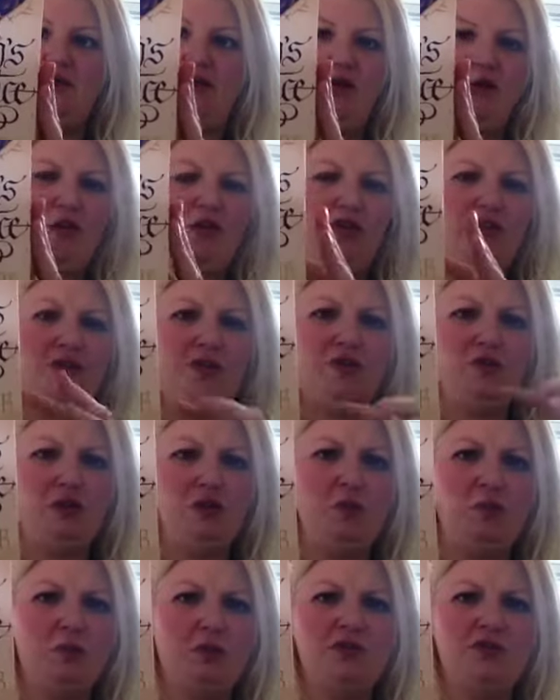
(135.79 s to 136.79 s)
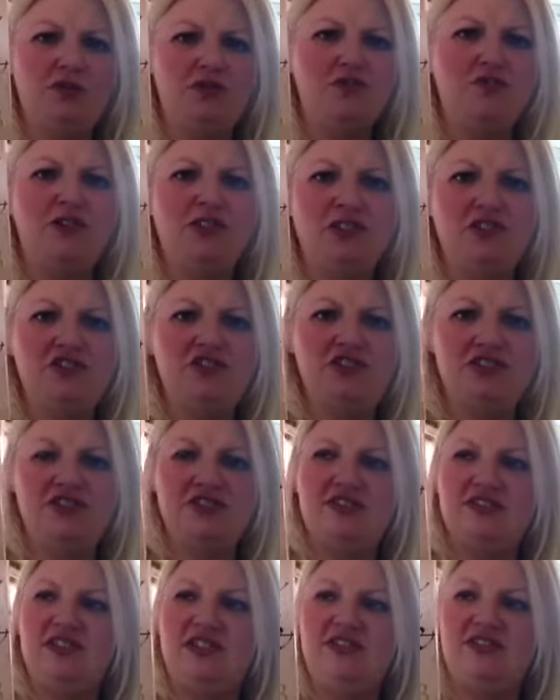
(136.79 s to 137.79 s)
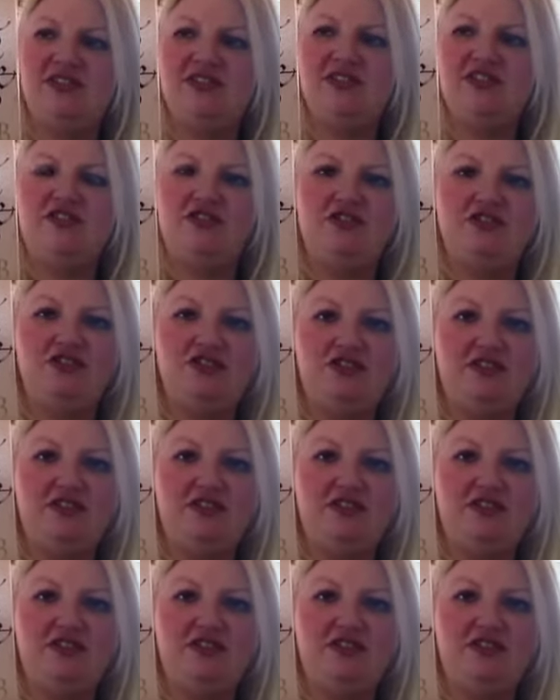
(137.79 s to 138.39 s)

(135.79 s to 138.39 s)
all the numerous trilogies and series that she does,